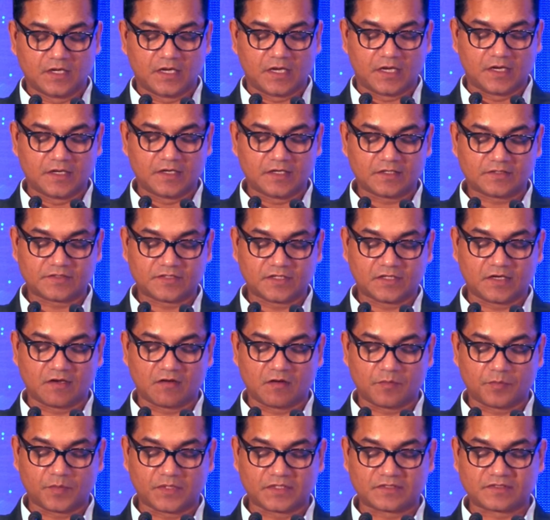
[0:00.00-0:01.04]
industry
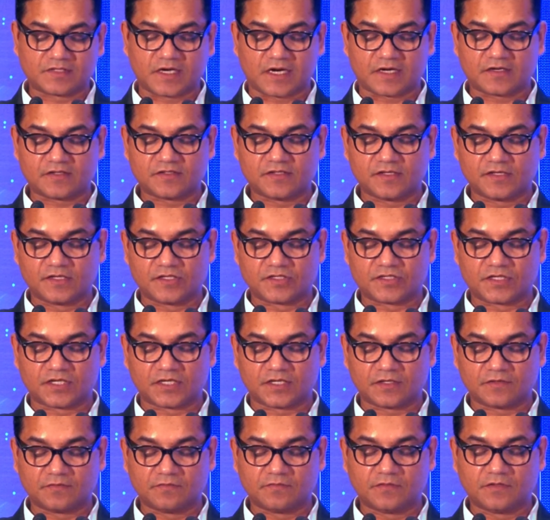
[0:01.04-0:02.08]
development strategy
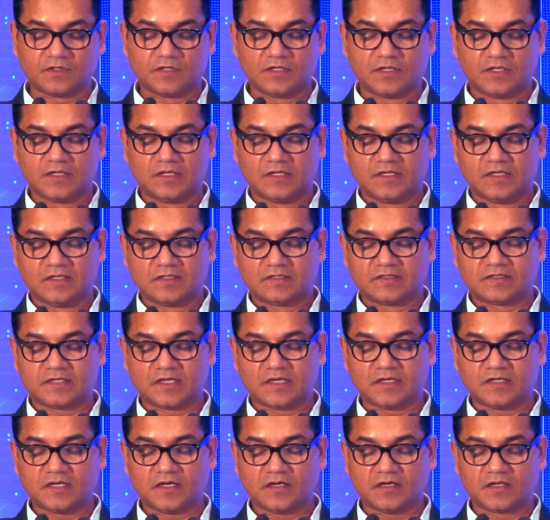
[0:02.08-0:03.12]
initiative
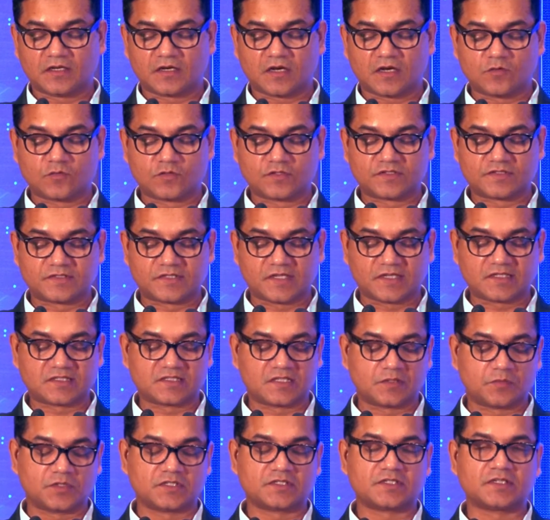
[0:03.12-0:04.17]
centered around six
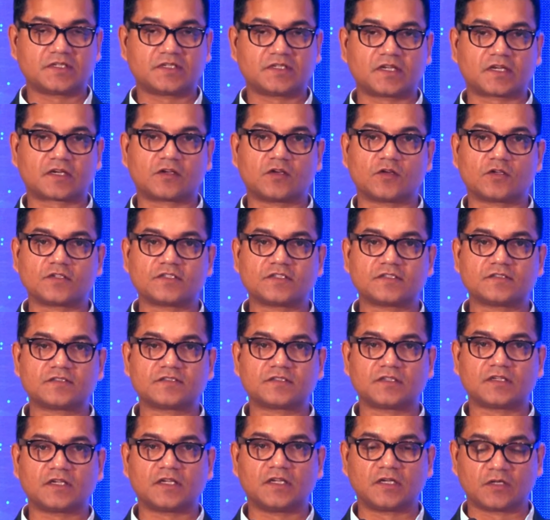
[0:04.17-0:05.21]
emerging technologies,
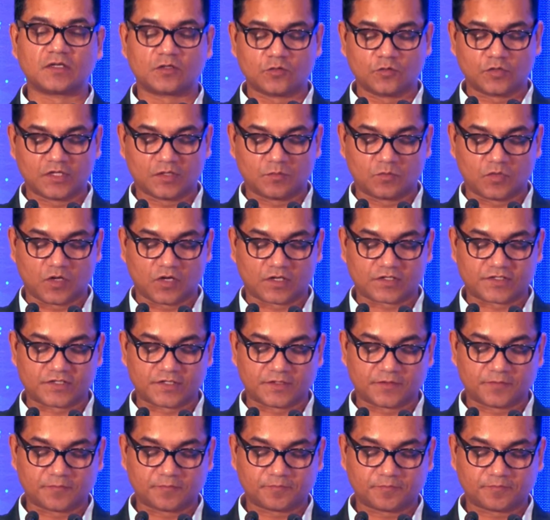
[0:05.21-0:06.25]
including
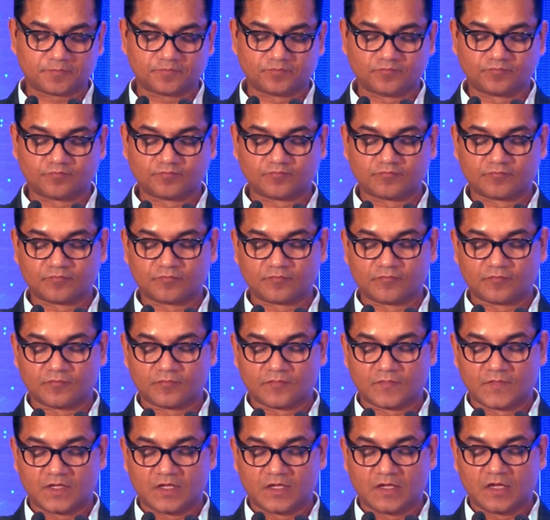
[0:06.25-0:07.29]
blockchain.
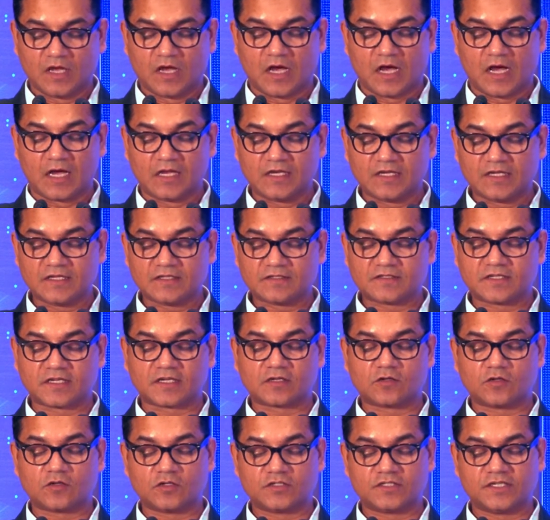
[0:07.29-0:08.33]
Allianz
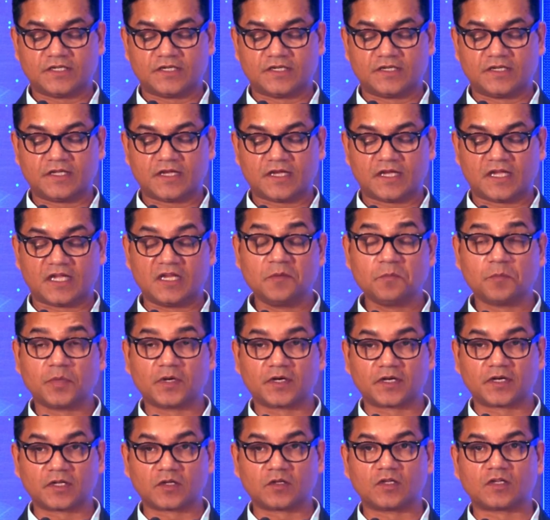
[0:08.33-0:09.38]
Technology India in
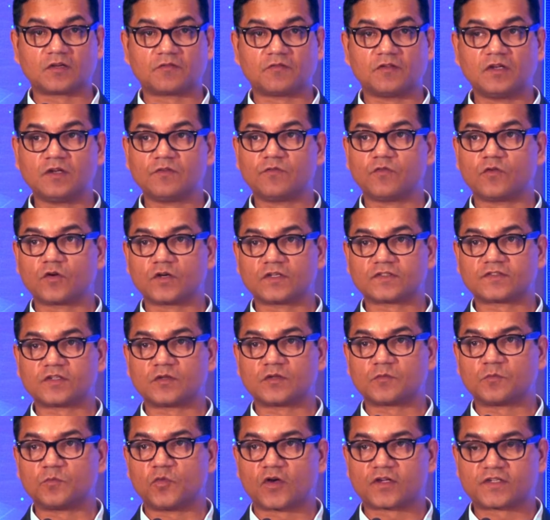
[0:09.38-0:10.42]
particular will focus
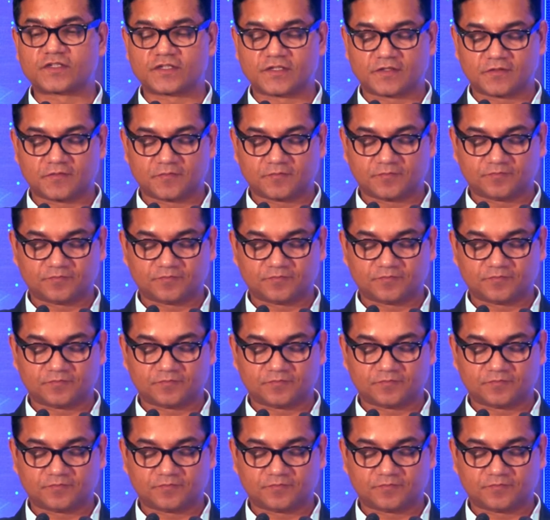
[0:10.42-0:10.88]
on blockchain.